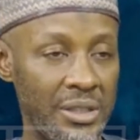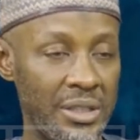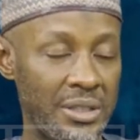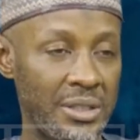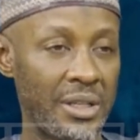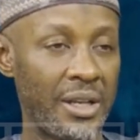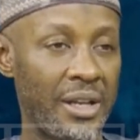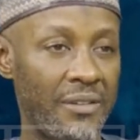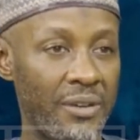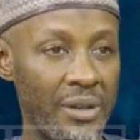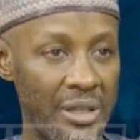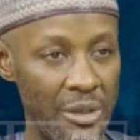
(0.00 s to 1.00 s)

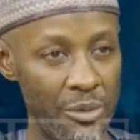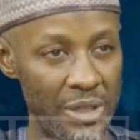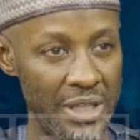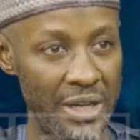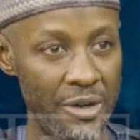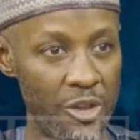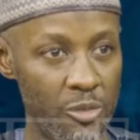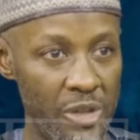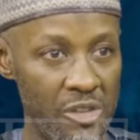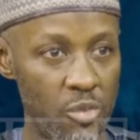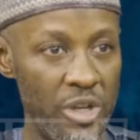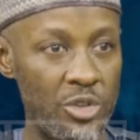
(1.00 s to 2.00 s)
state-level security
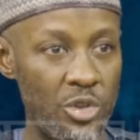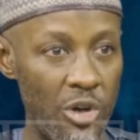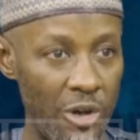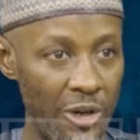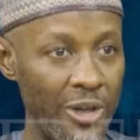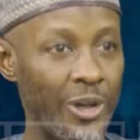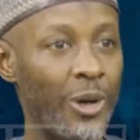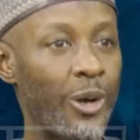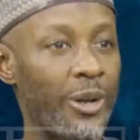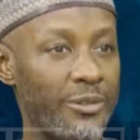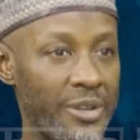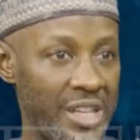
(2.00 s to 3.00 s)
arrangements withdraw
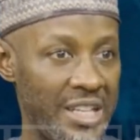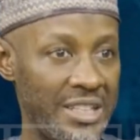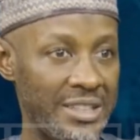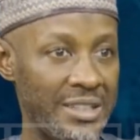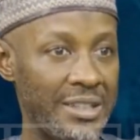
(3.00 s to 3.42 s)
all of a sudden,